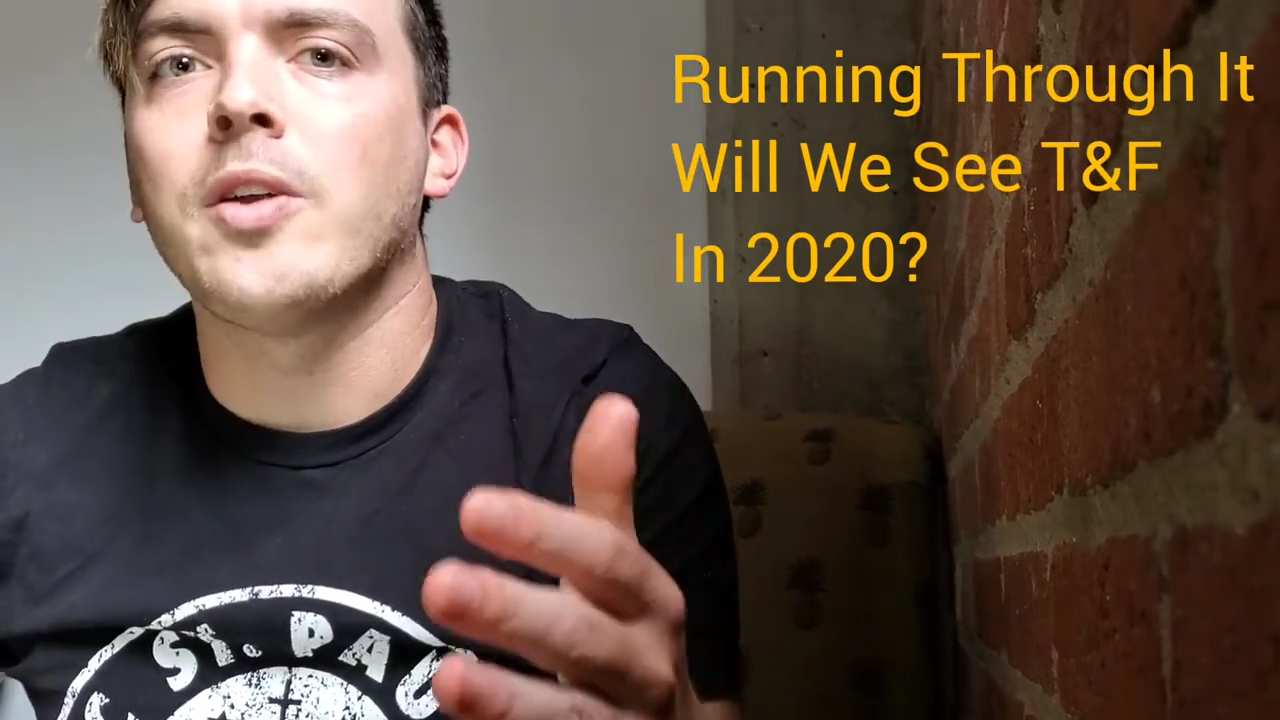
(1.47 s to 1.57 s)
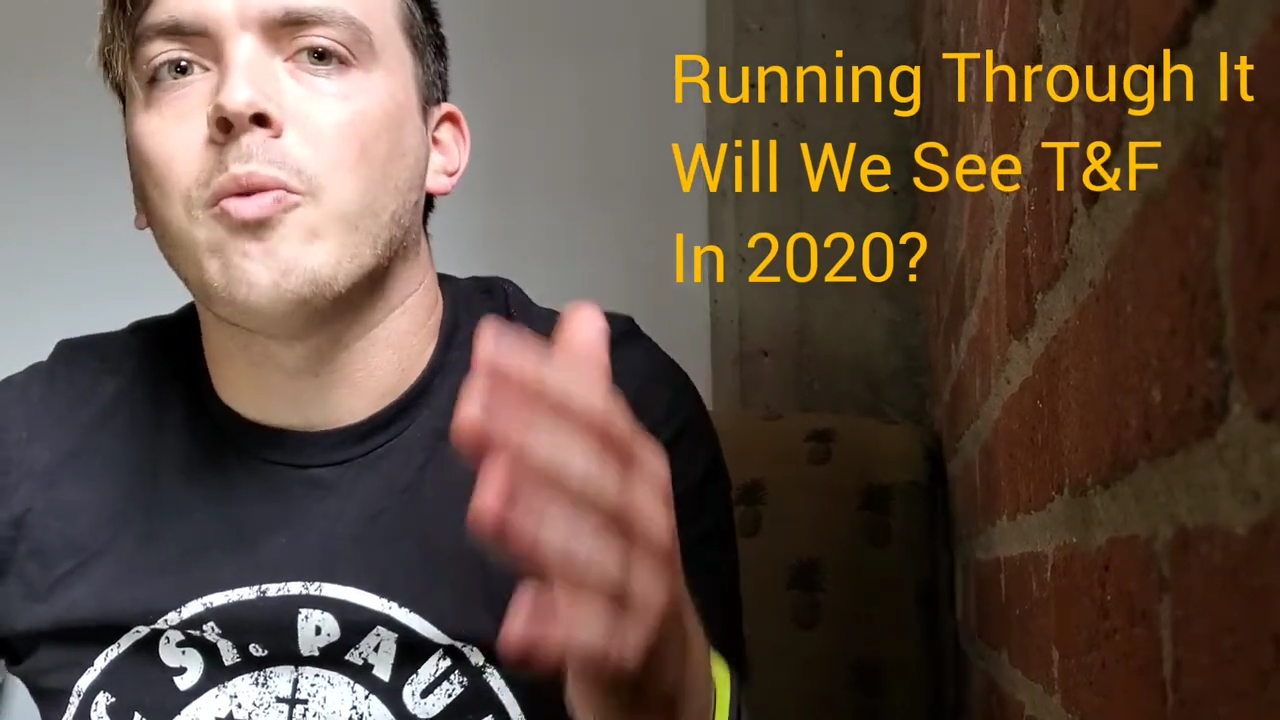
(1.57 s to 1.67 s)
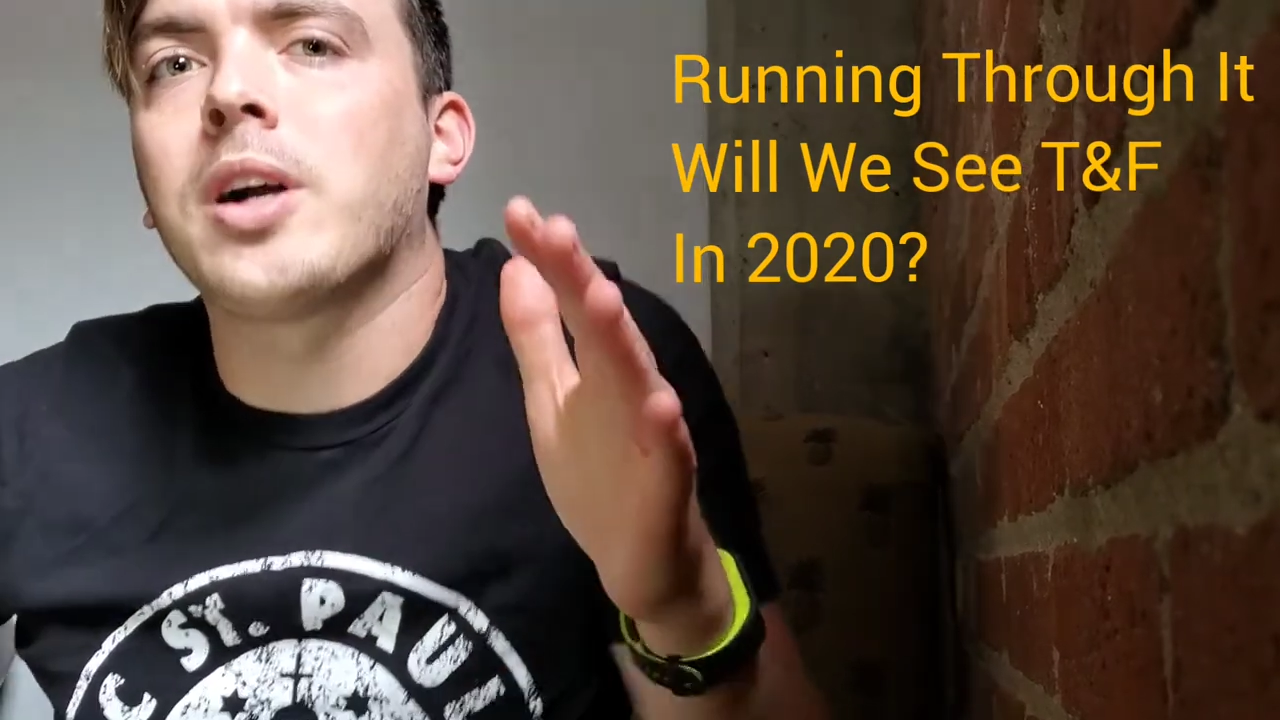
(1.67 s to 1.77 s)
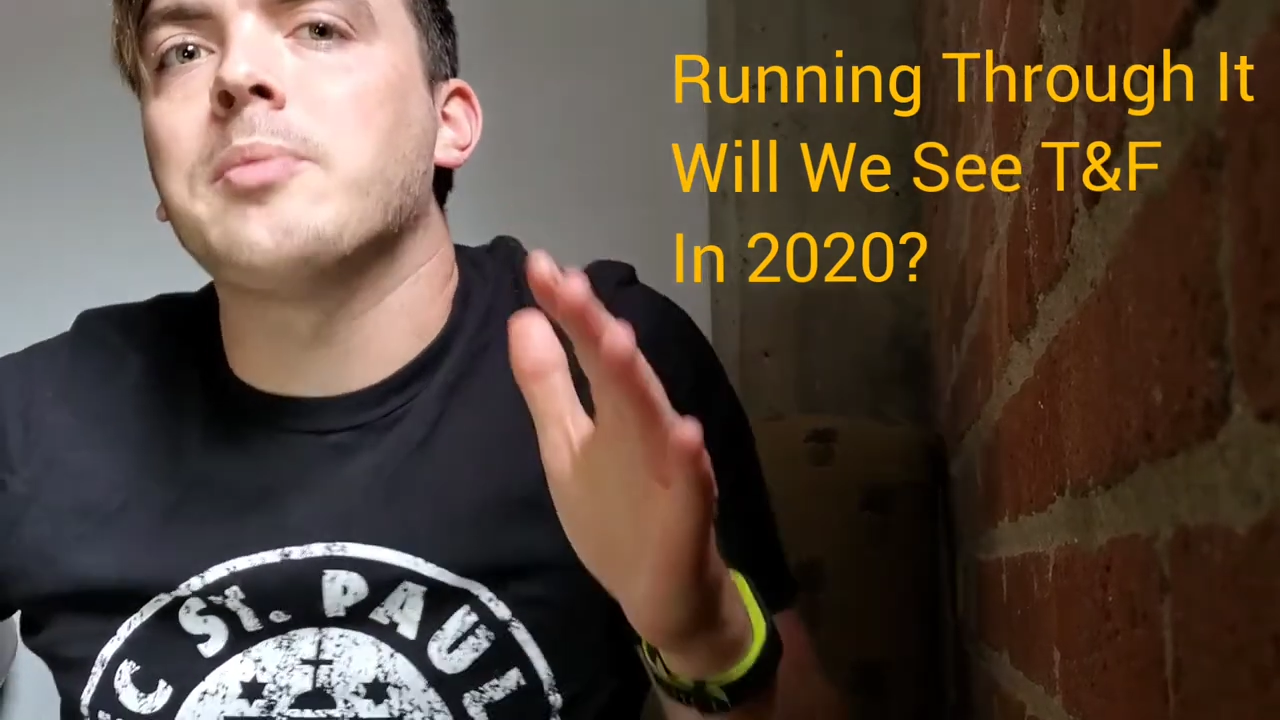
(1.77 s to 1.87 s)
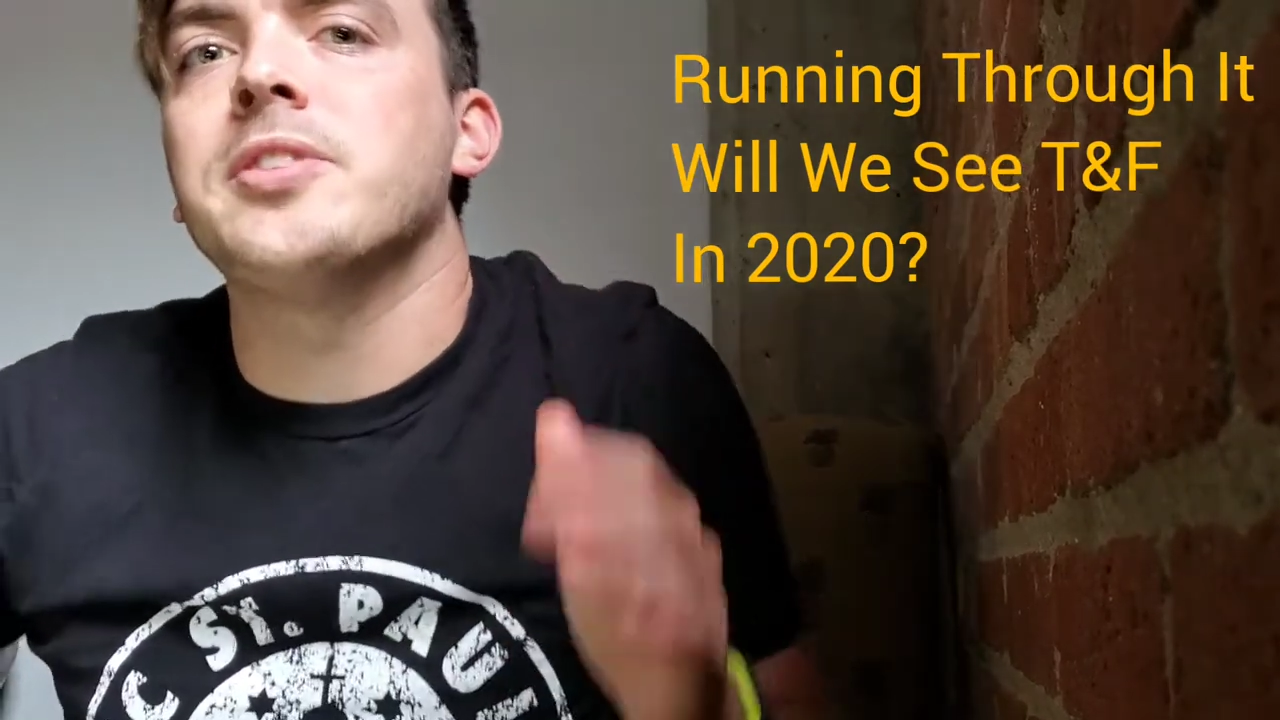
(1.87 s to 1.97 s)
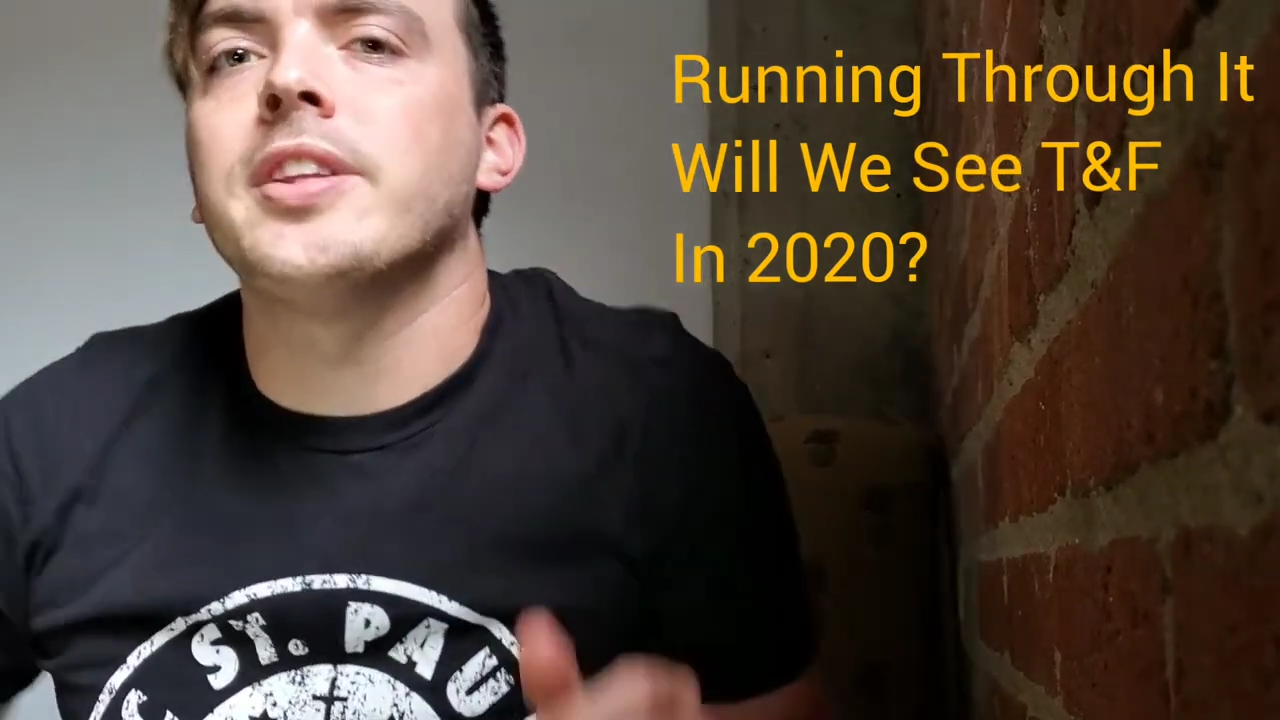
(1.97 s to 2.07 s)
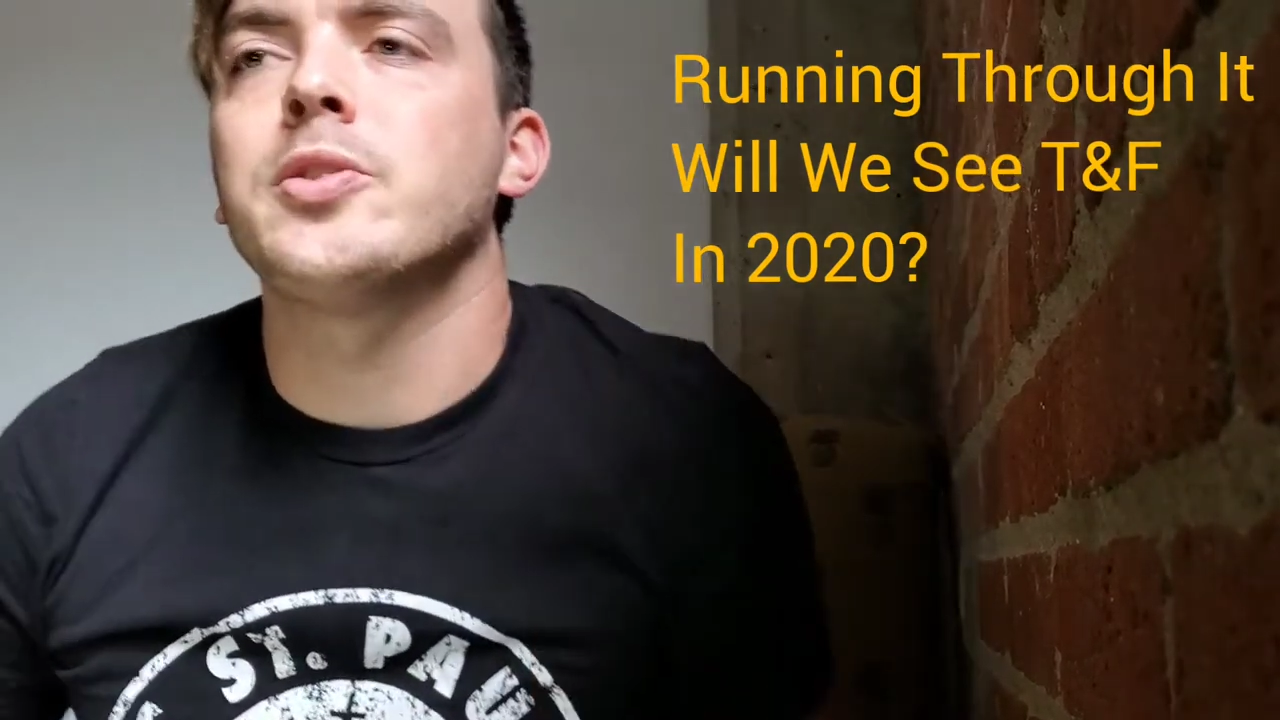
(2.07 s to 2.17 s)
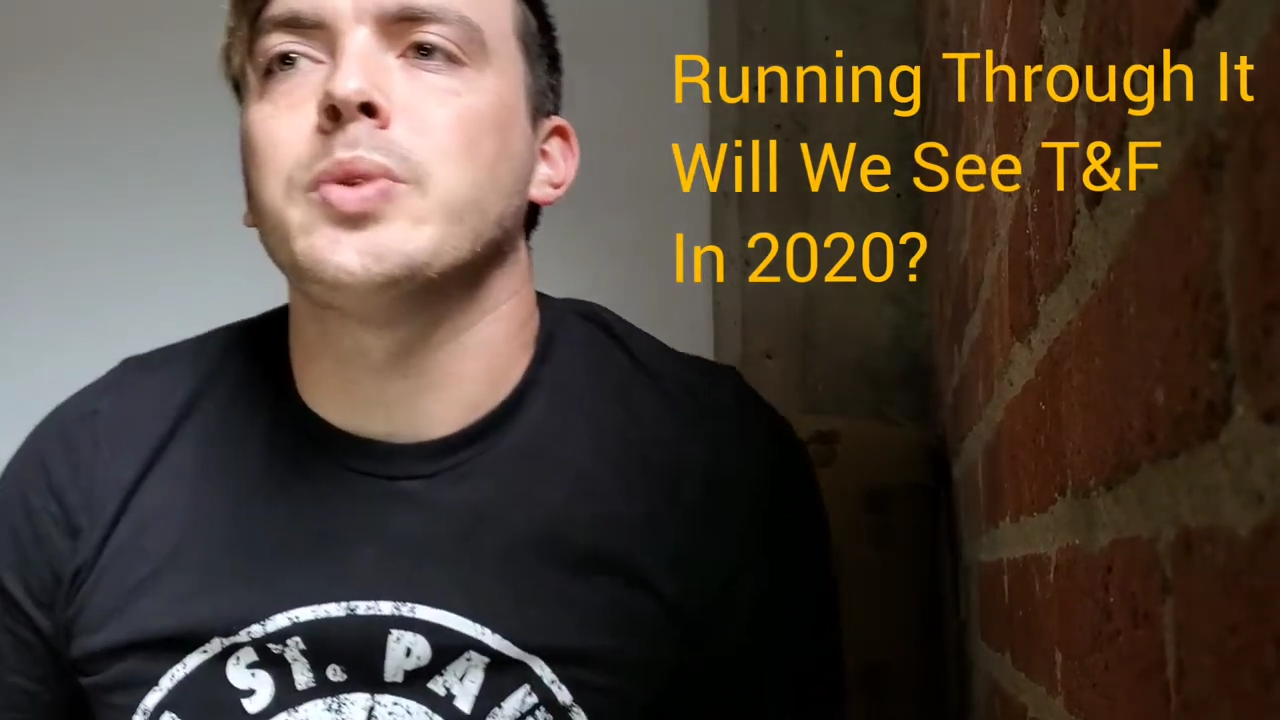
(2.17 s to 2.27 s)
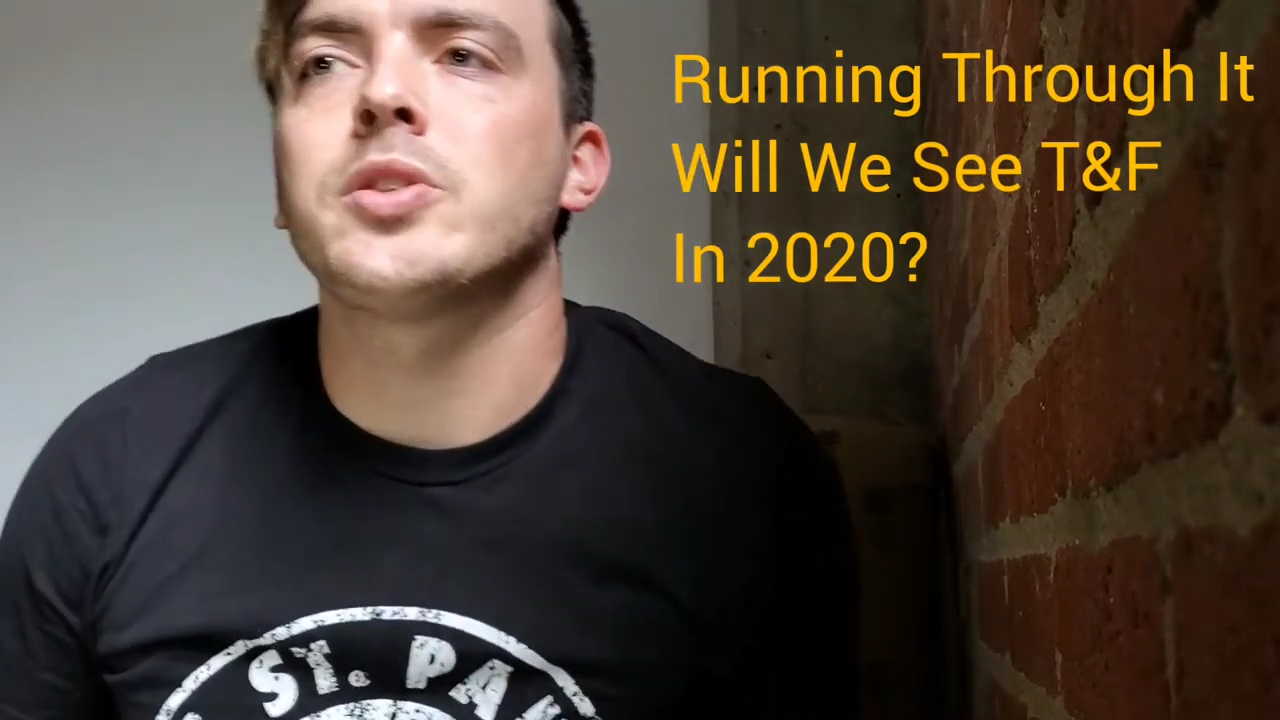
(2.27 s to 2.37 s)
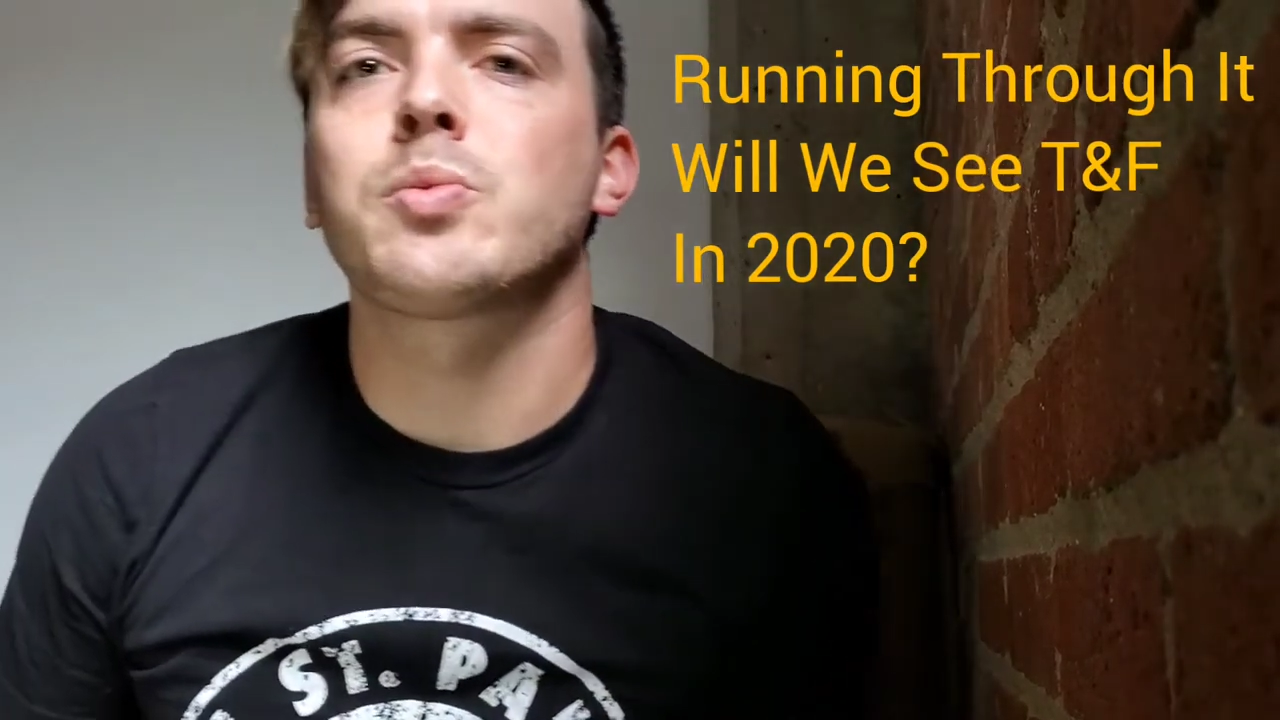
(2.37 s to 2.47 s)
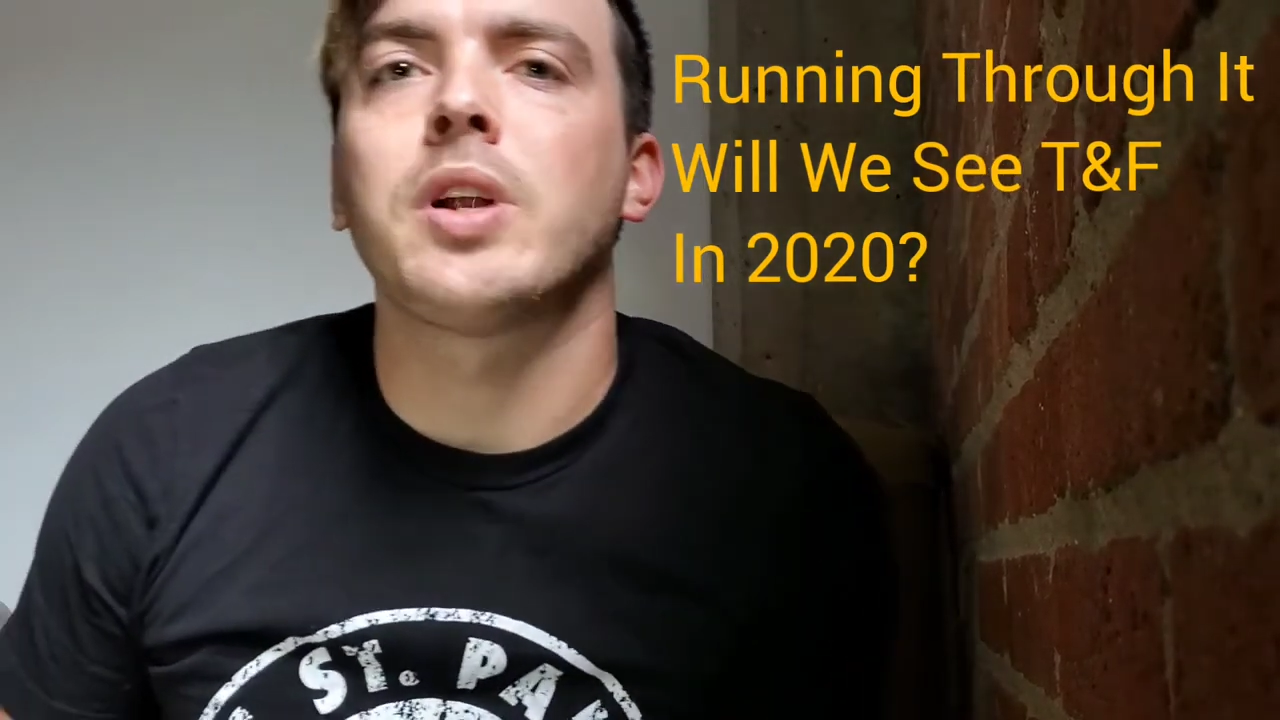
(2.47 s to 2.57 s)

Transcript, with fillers: welcome to this week's